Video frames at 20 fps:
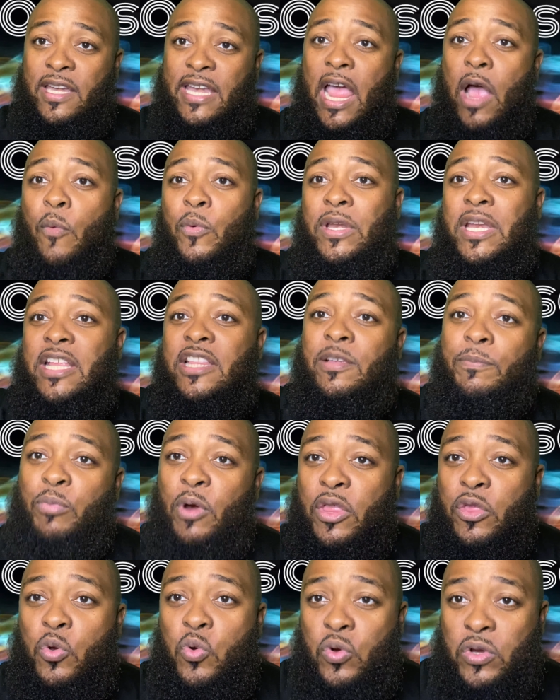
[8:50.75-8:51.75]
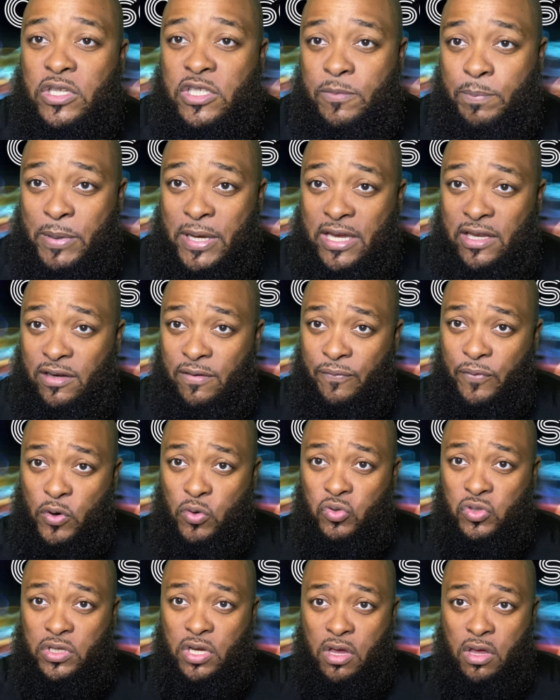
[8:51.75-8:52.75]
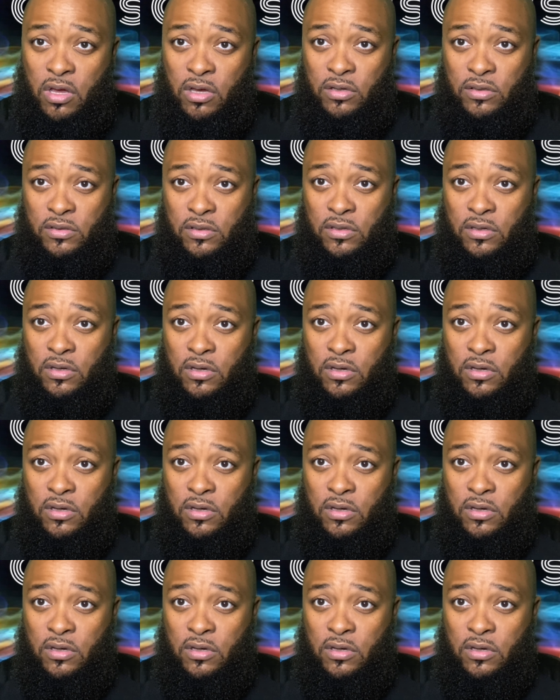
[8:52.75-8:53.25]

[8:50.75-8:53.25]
Now we need the brother who can speak in diverse tongues.